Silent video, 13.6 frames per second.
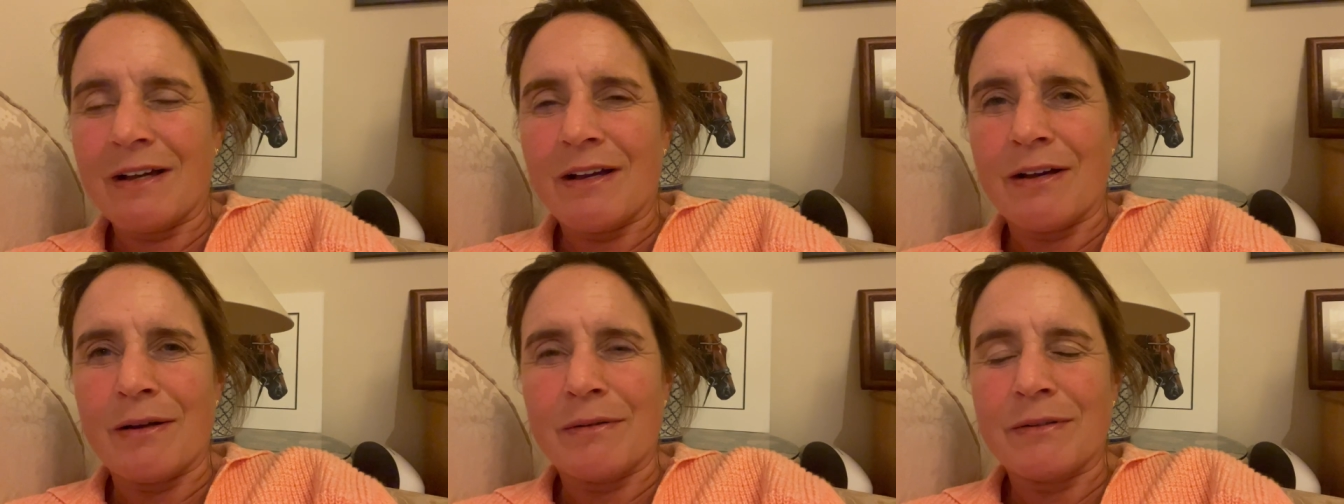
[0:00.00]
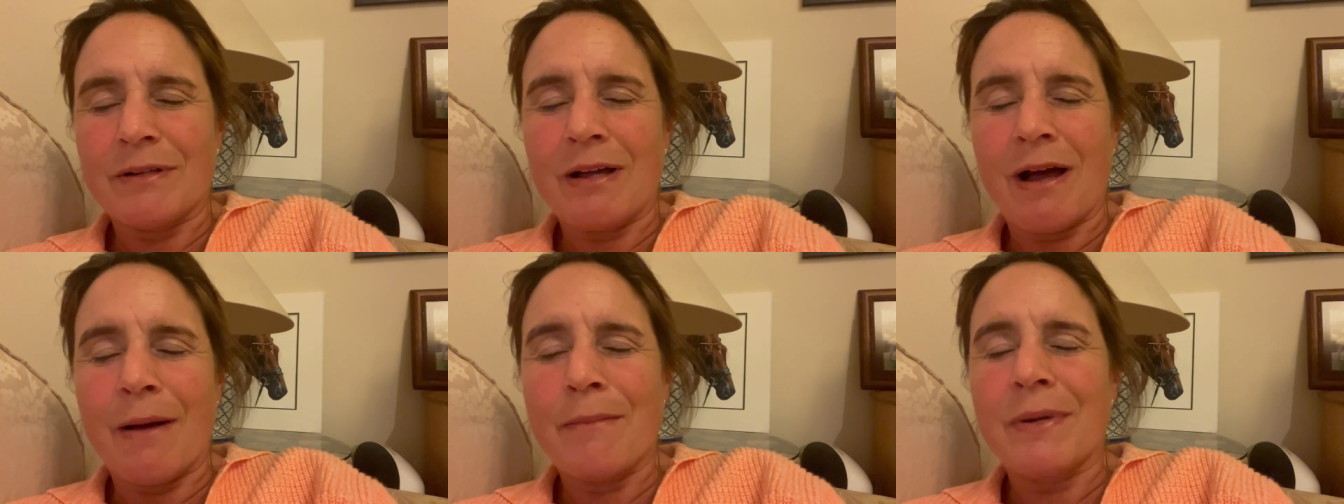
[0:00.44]
an
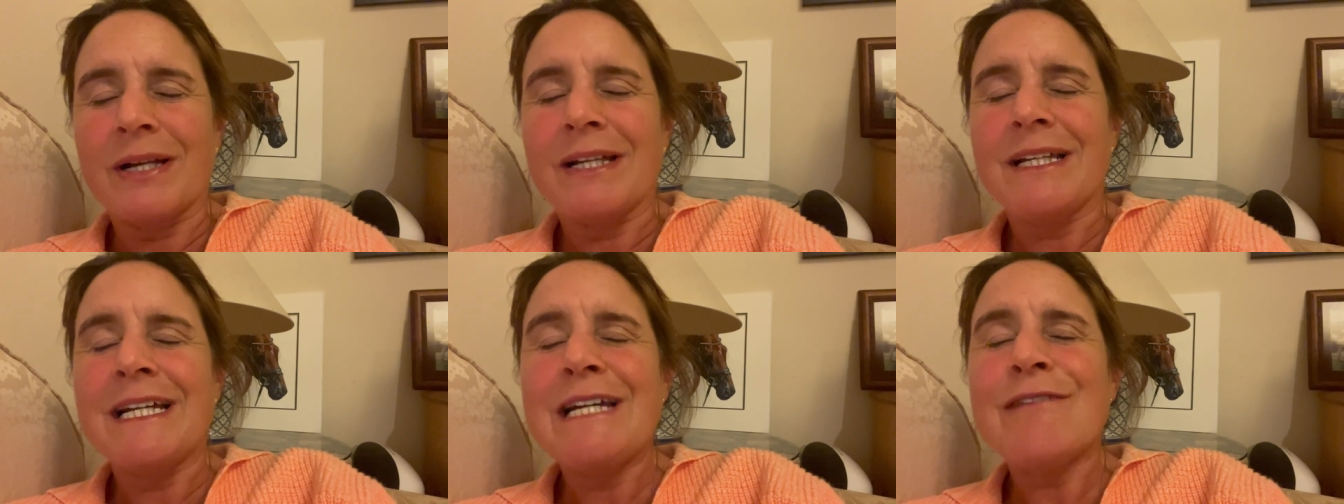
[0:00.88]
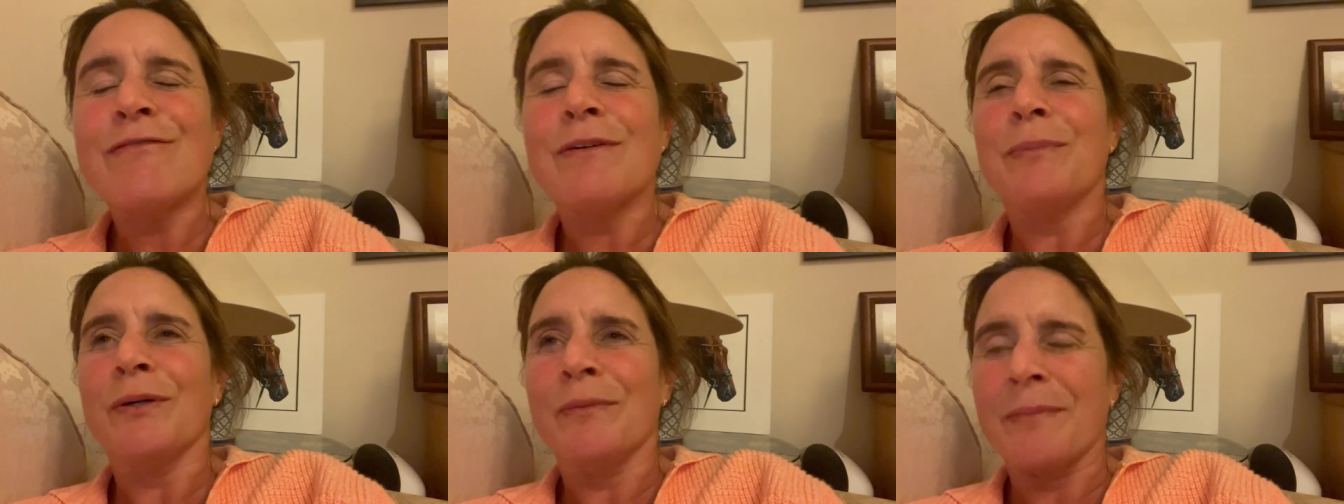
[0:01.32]

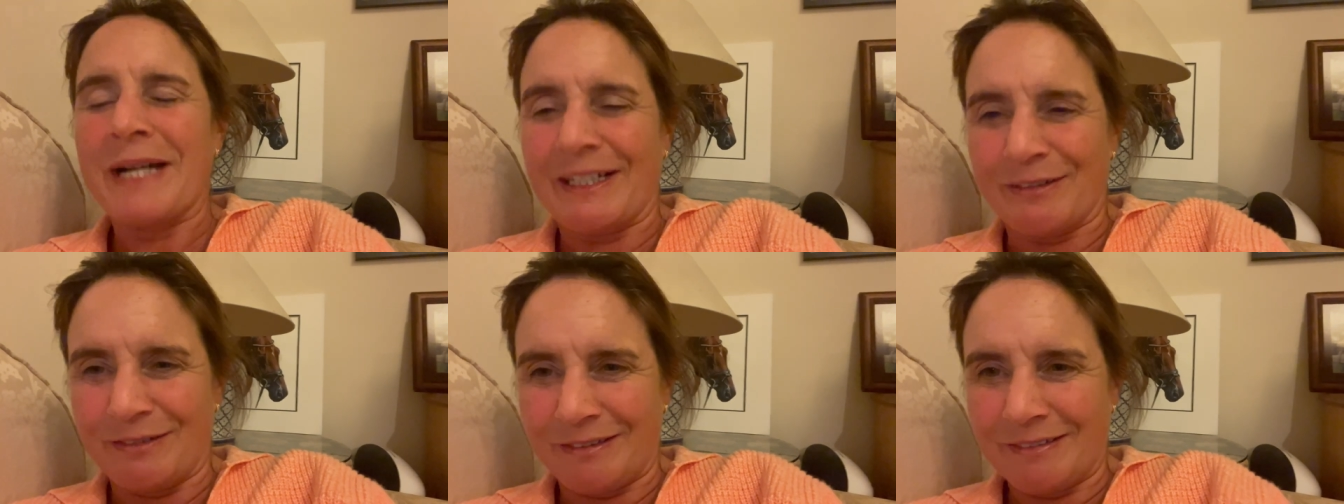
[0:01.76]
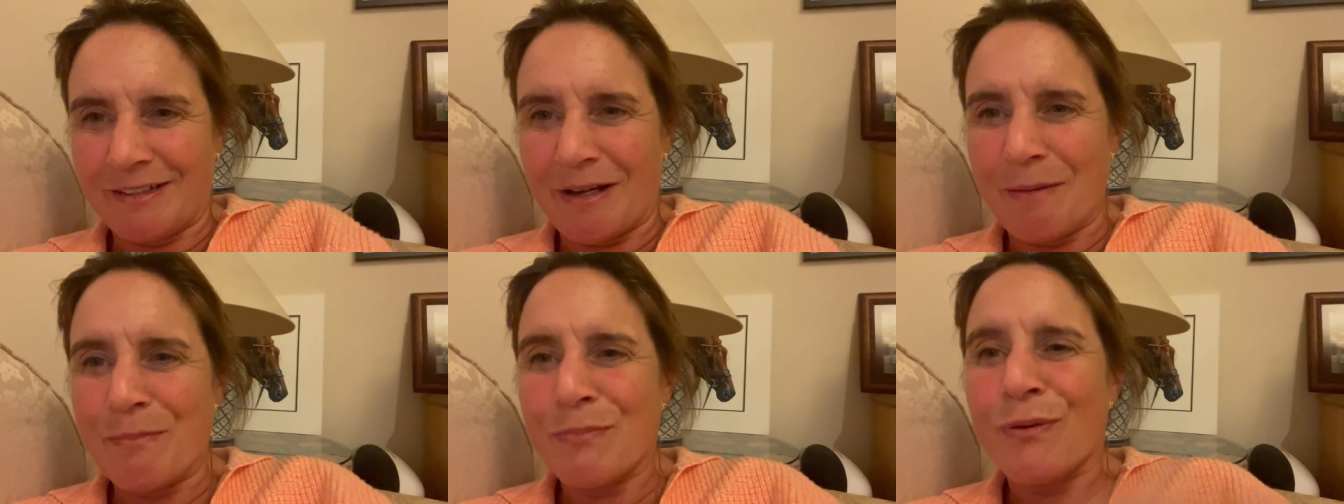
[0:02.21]
unbelievable meal,
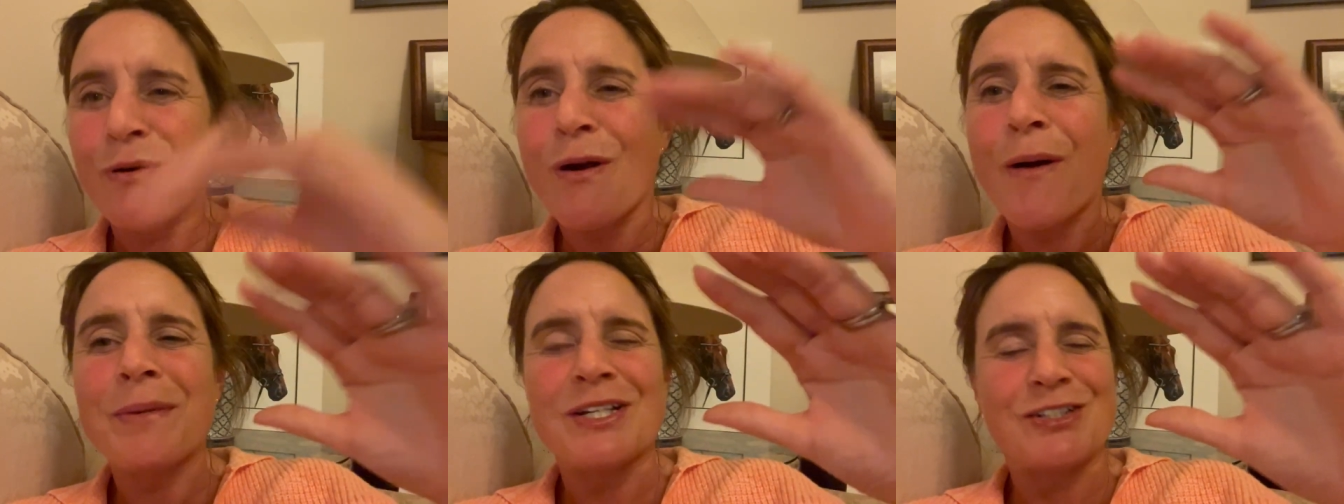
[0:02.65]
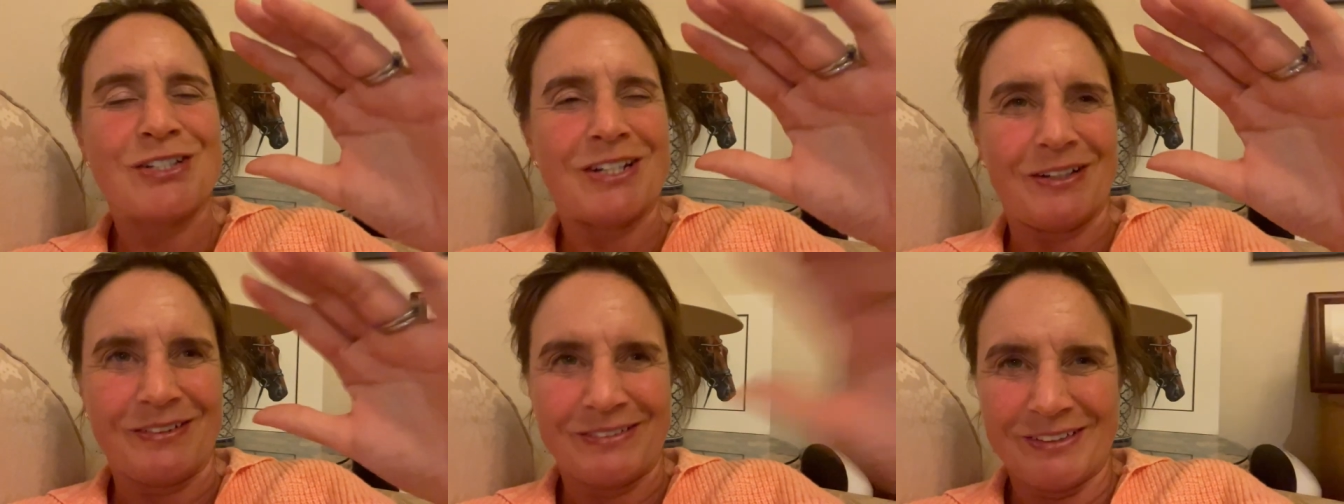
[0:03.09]
I promise
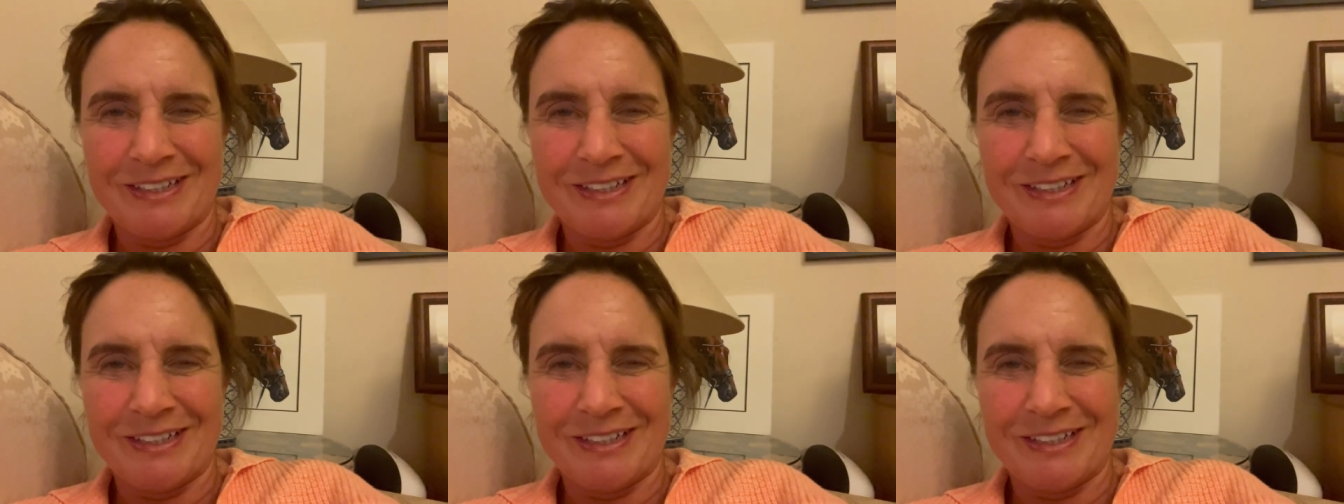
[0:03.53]
you,